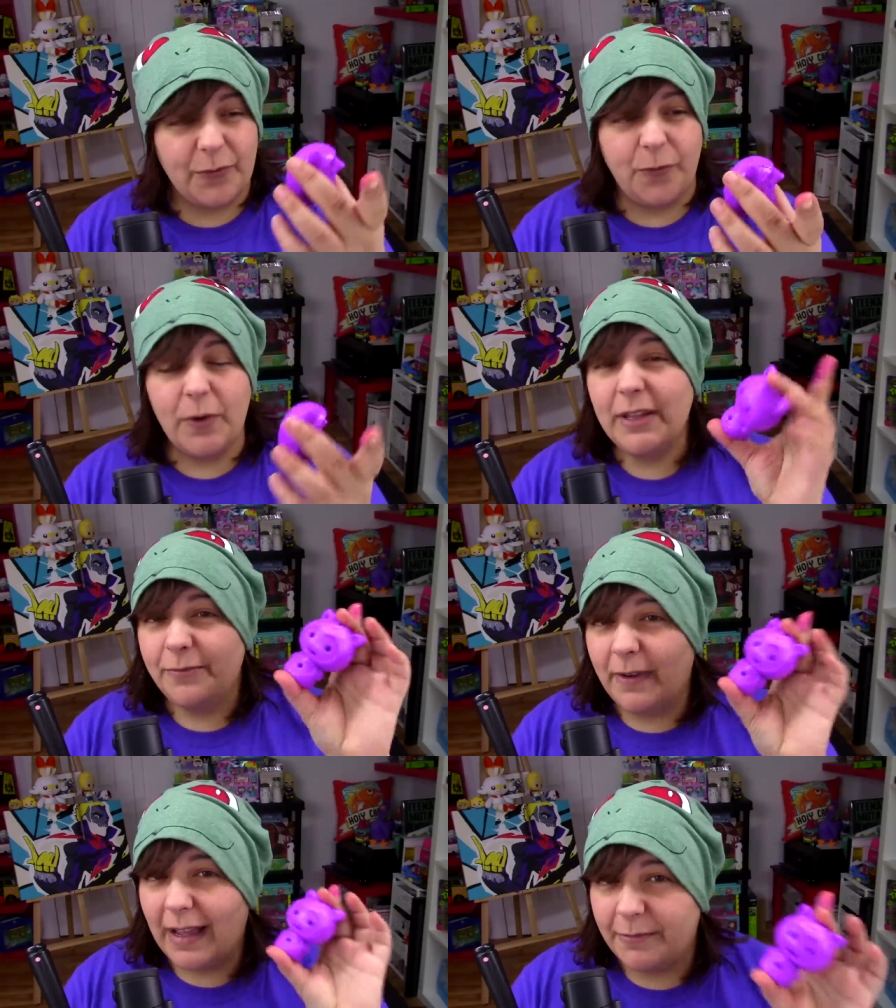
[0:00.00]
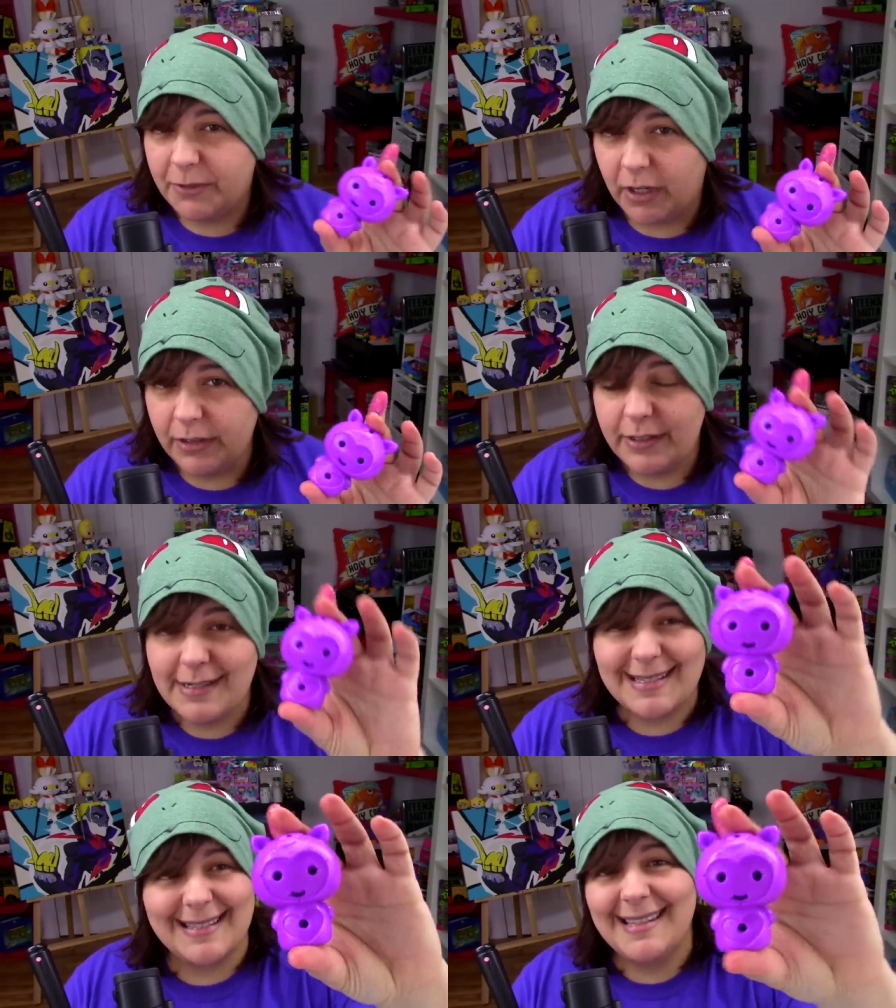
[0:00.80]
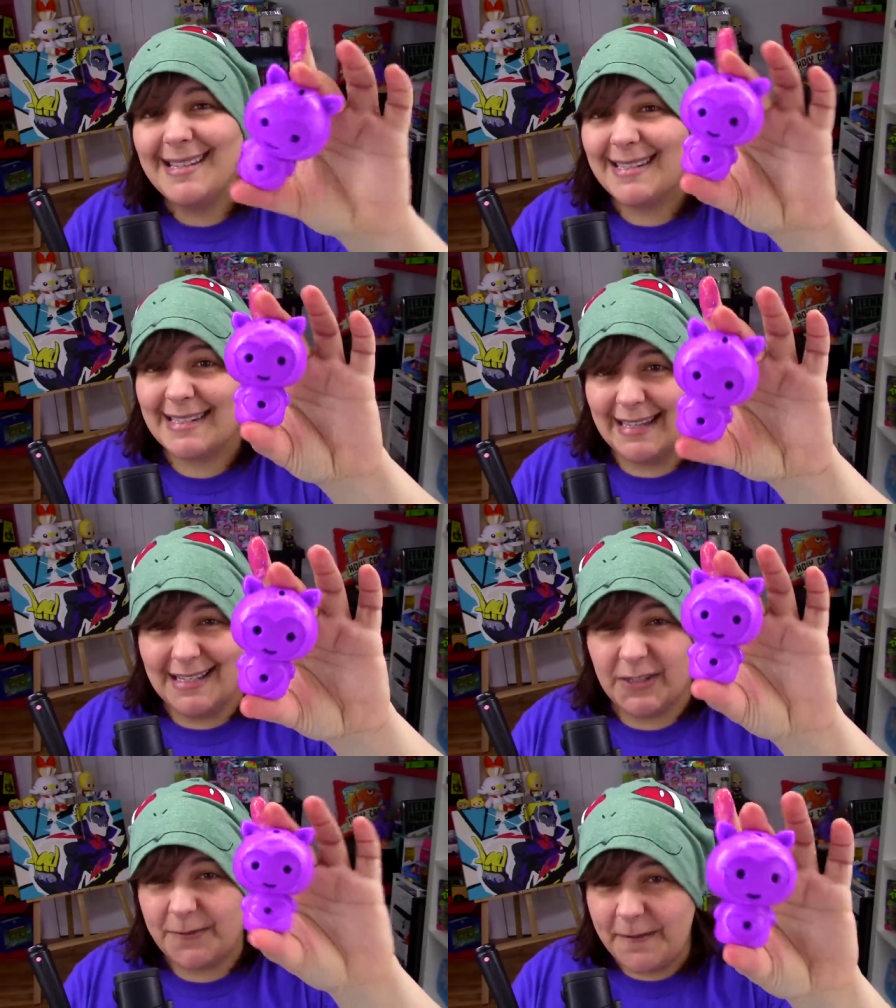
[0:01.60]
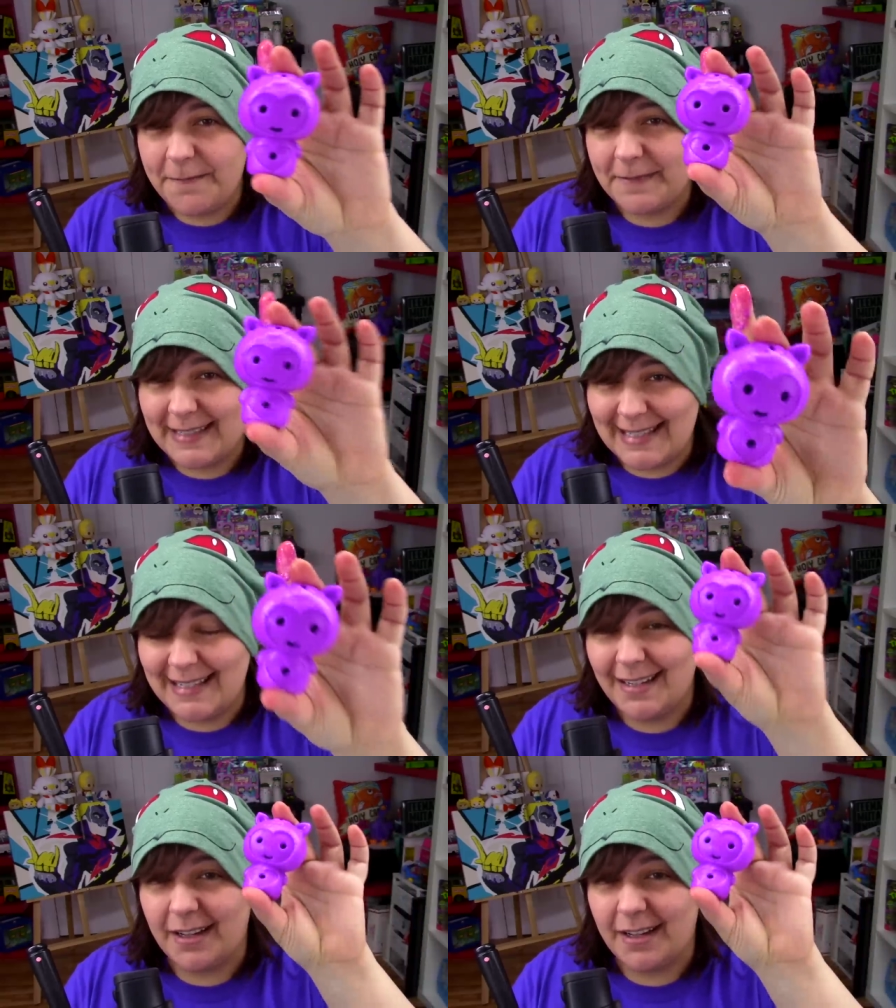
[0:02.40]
forty-five dollars, this is fifteen